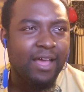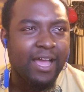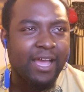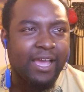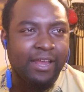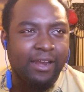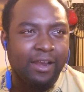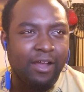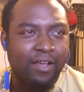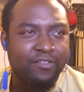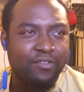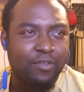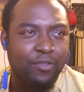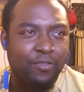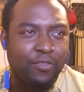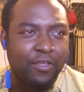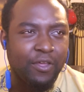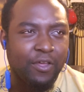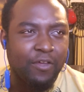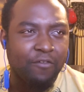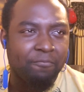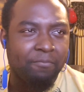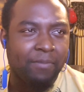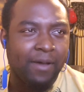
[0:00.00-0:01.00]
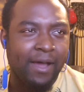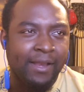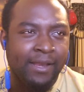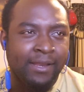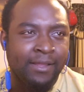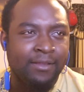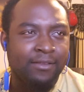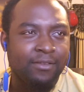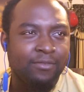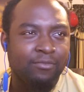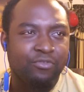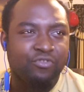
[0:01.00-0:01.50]
I can also think of
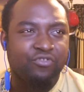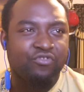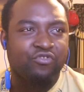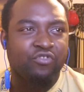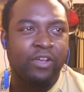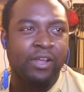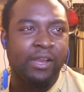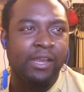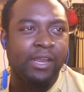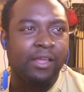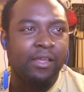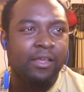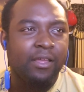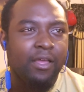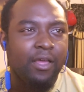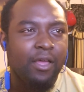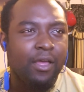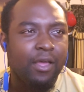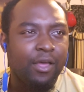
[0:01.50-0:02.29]
binding, restraining,